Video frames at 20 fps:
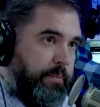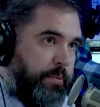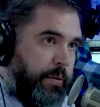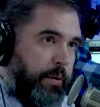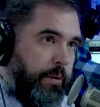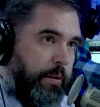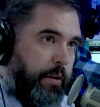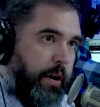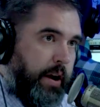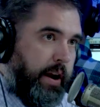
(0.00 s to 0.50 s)

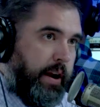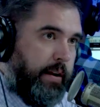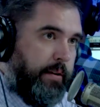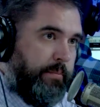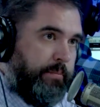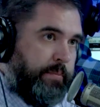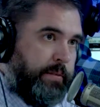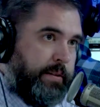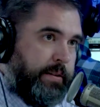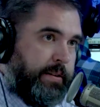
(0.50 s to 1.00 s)

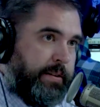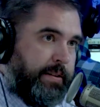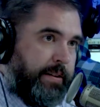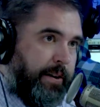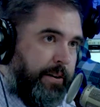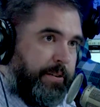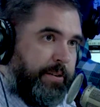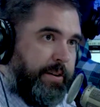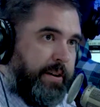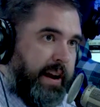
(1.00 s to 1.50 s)
program
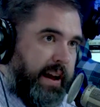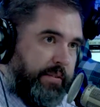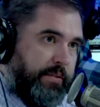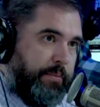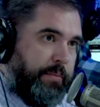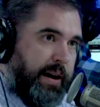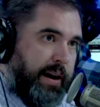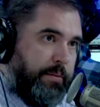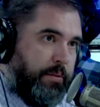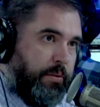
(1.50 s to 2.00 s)
on our Have a
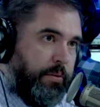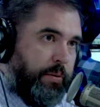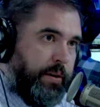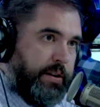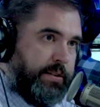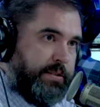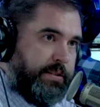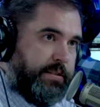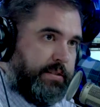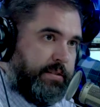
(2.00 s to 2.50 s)
Bible
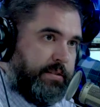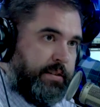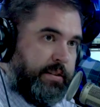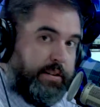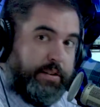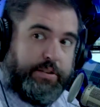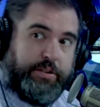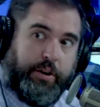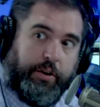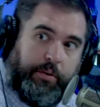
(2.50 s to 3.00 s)
question,
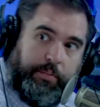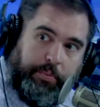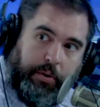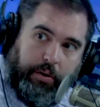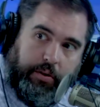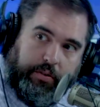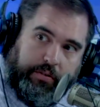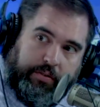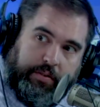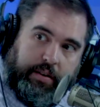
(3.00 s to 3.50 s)

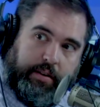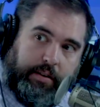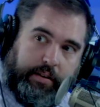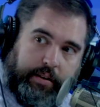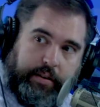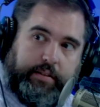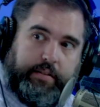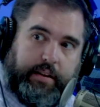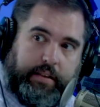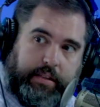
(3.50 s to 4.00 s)
2-part
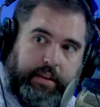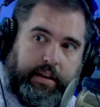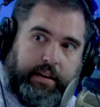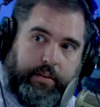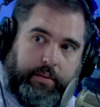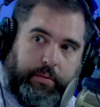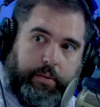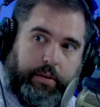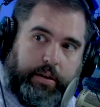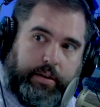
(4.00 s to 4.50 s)
series, I think
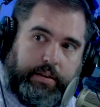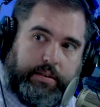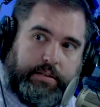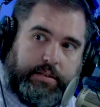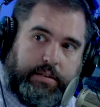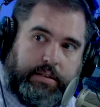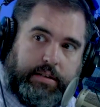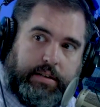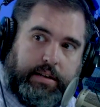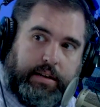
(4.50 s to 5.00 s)
it was,
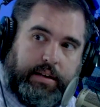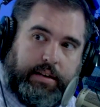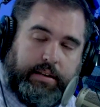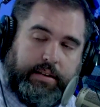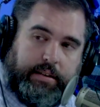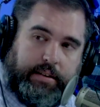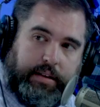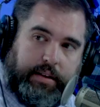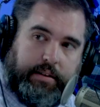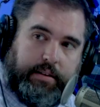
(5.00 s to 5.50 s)

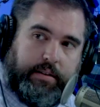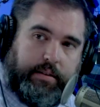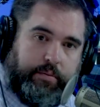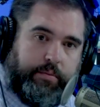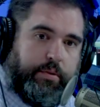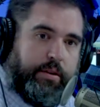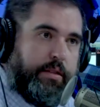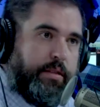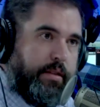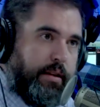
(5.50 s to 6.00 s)
dealing
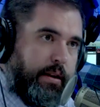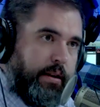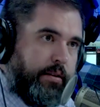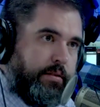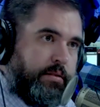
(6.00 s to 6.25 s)
with this.